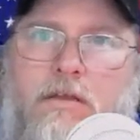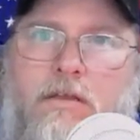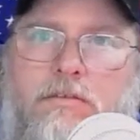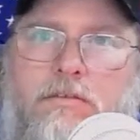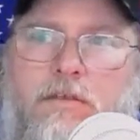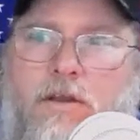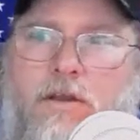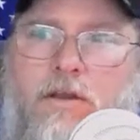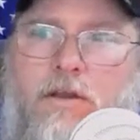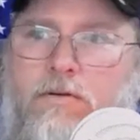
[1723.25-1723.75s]

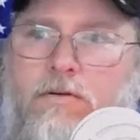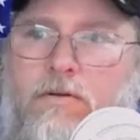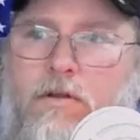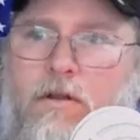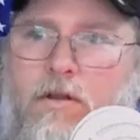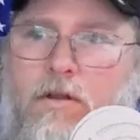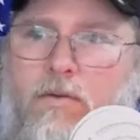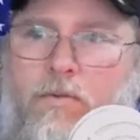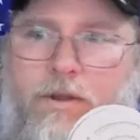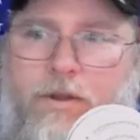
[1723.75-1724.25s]
So,
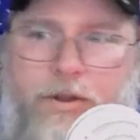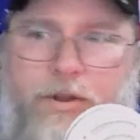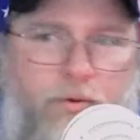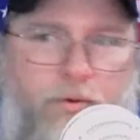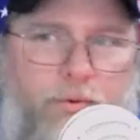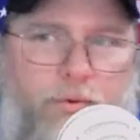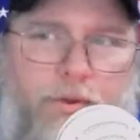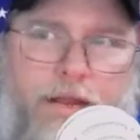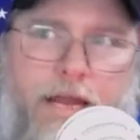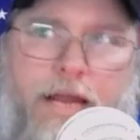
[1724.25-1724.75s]
we do
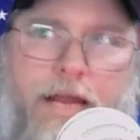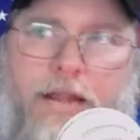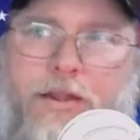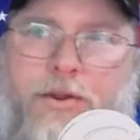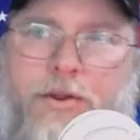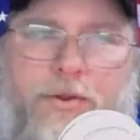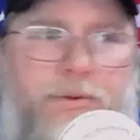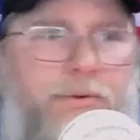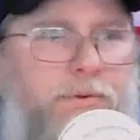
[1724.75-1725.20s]
what we got to do.